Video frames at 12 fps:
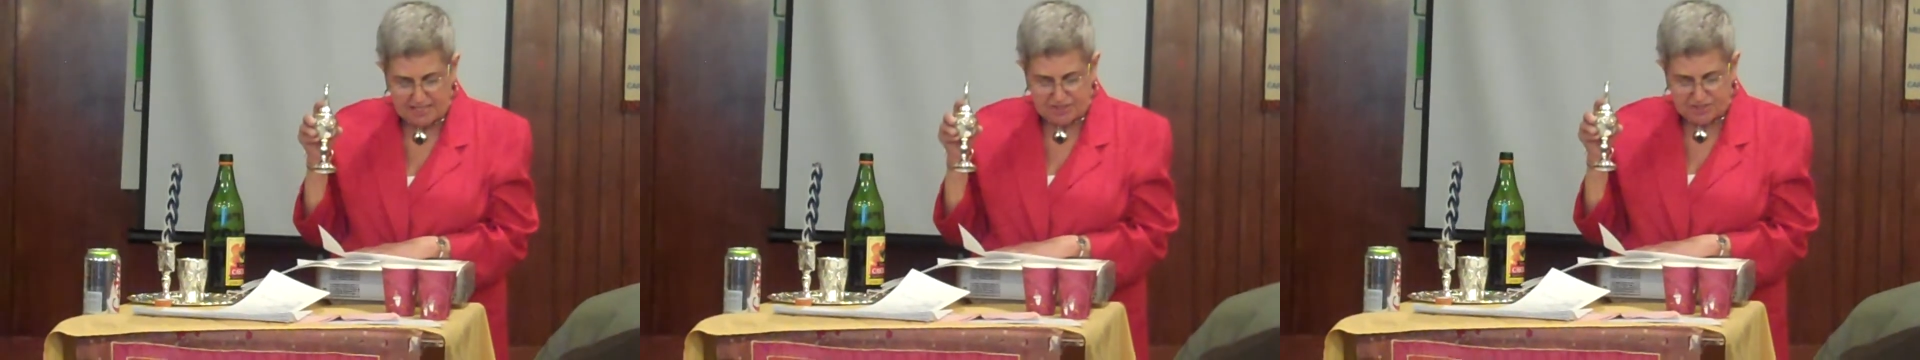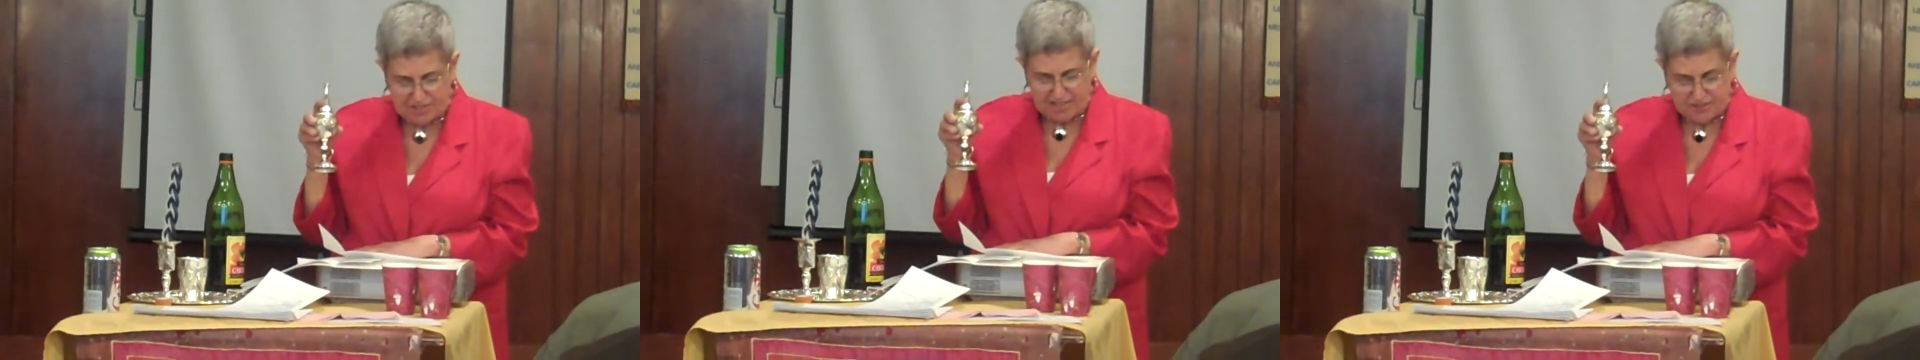
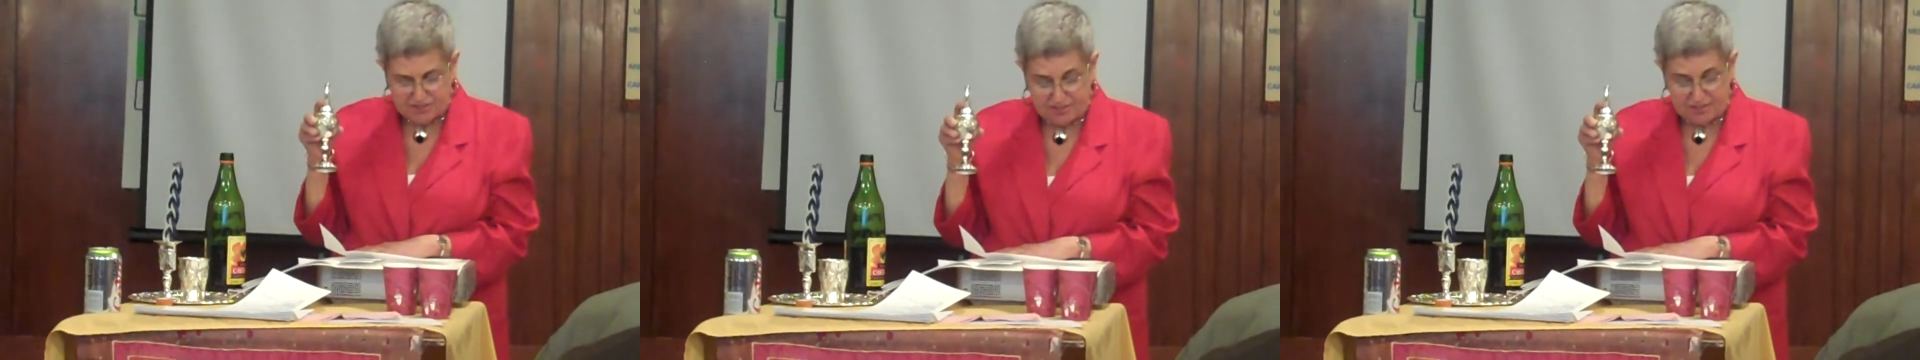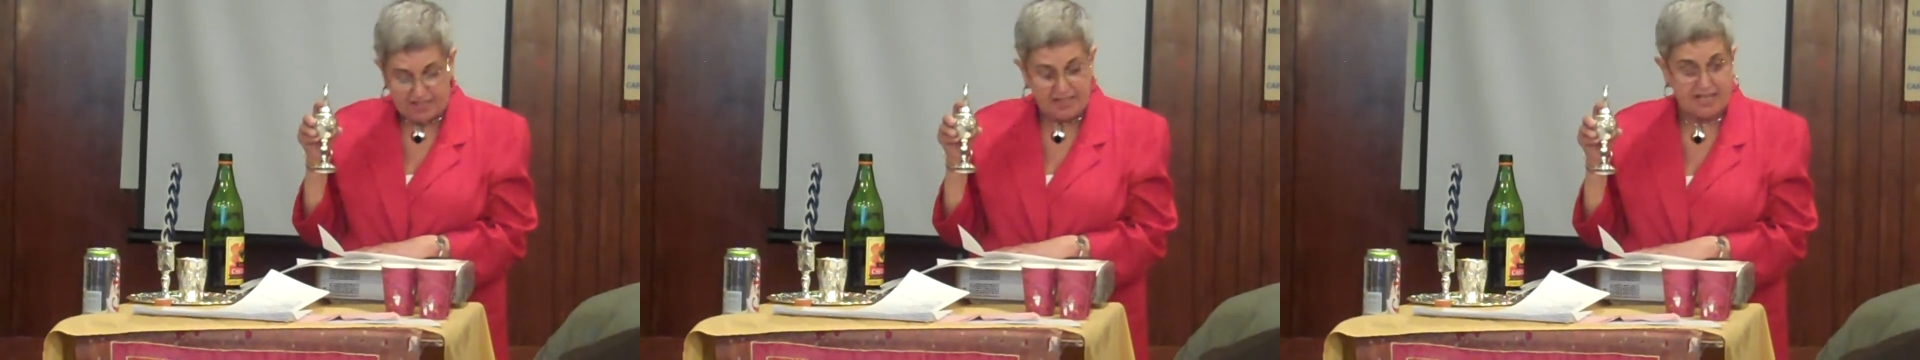
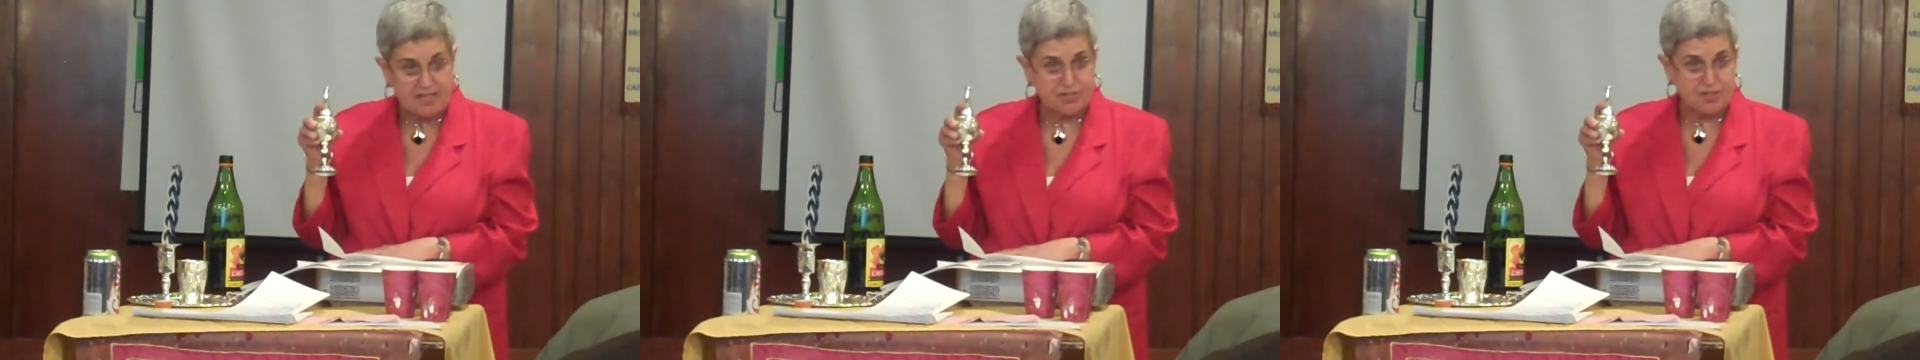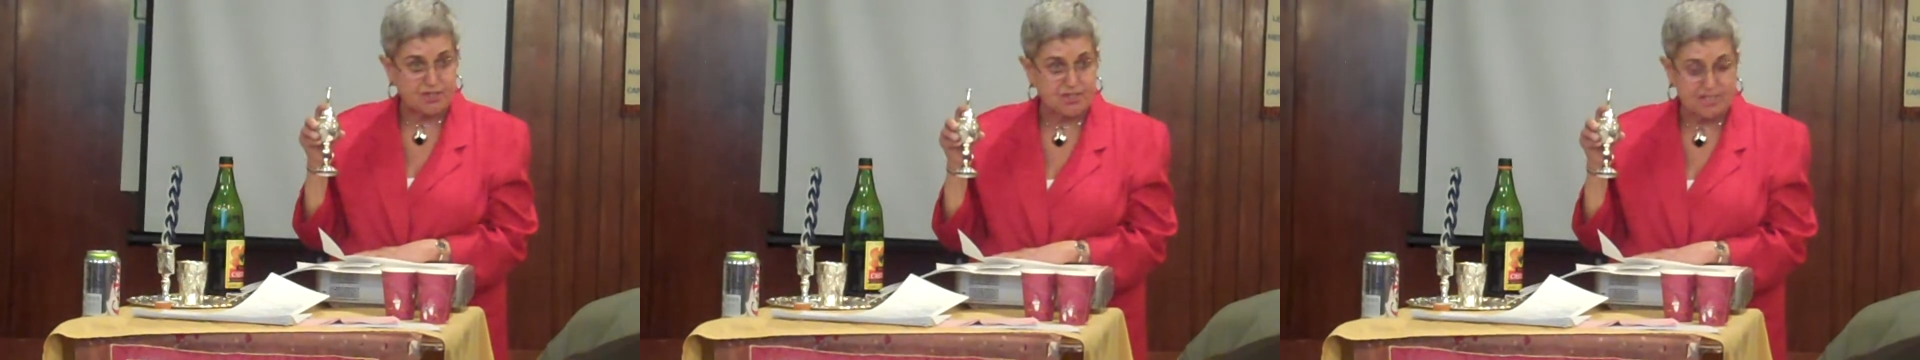incense in
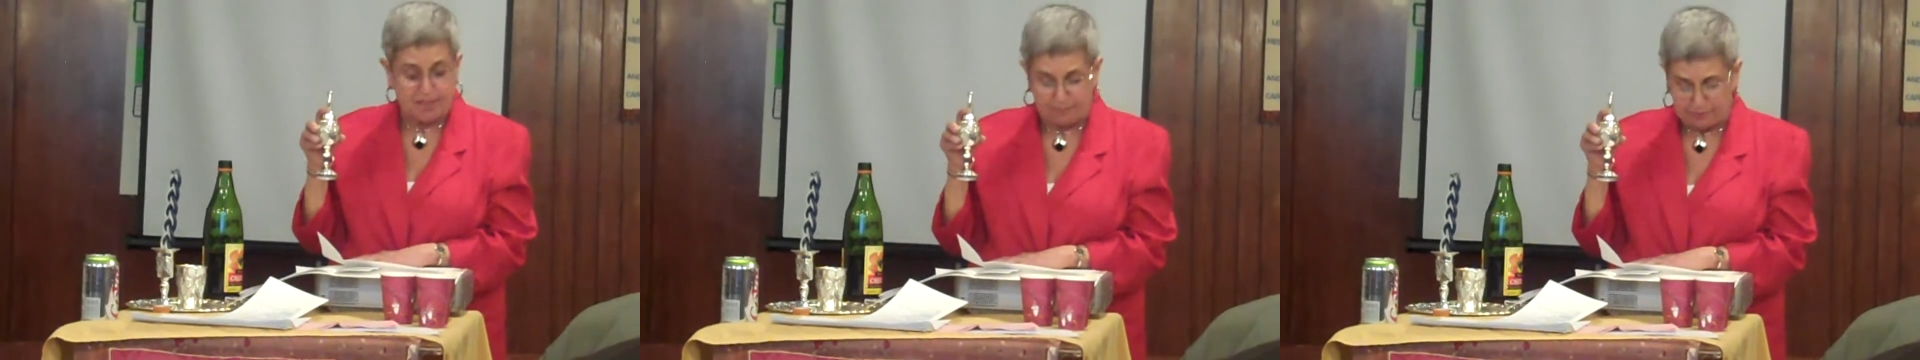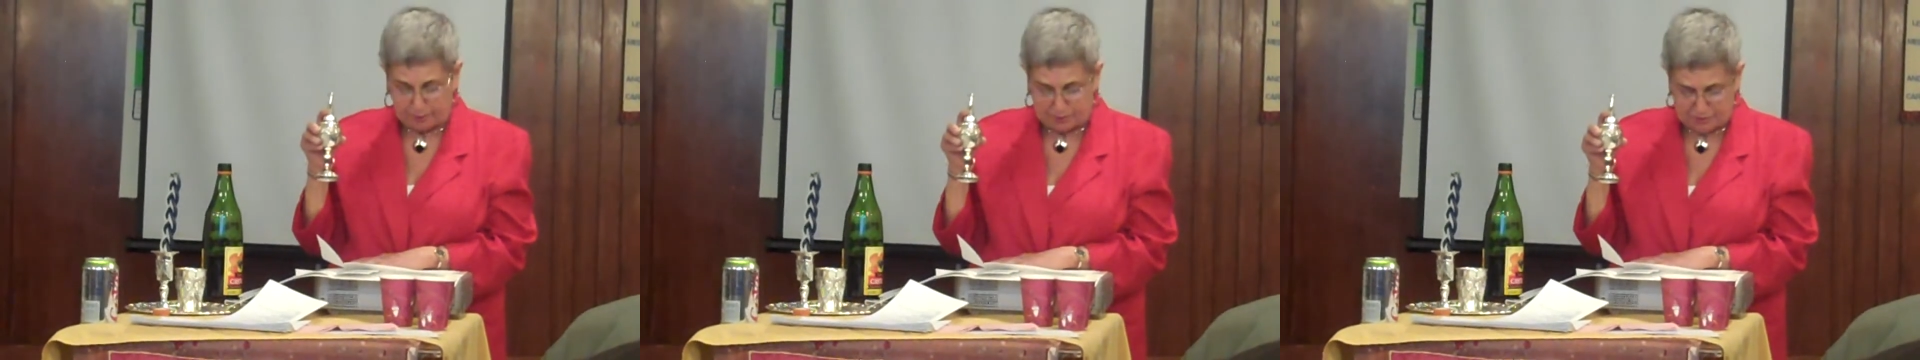ancient
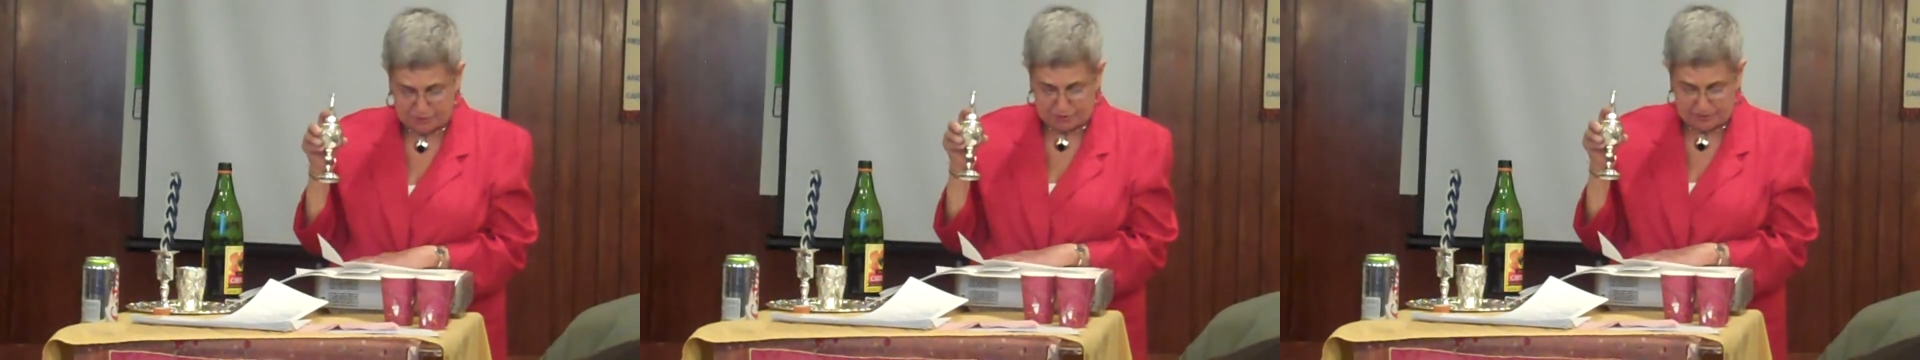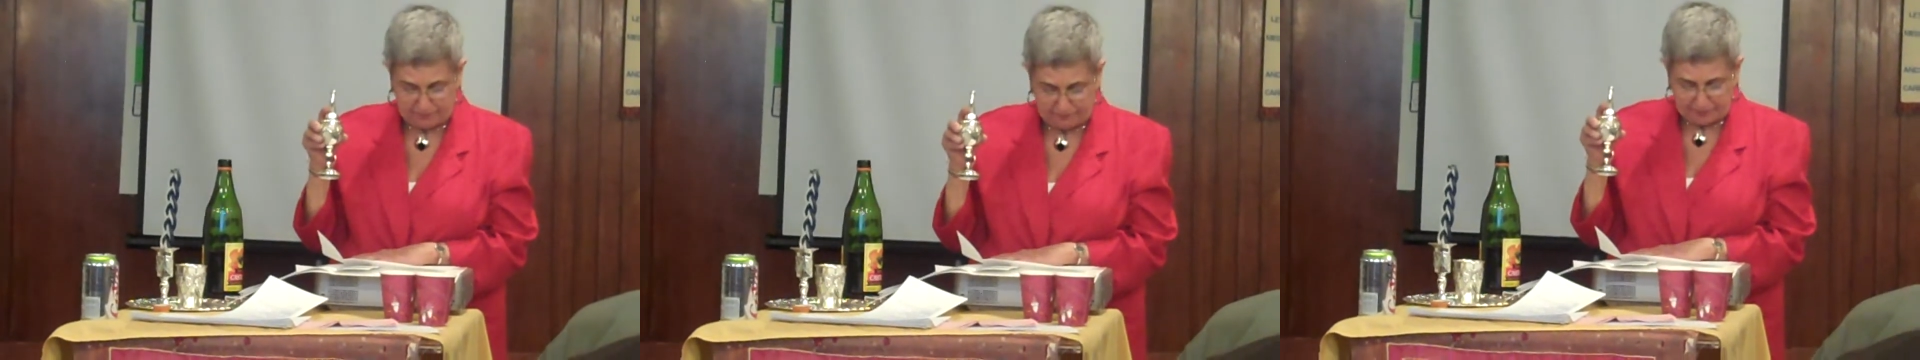temples,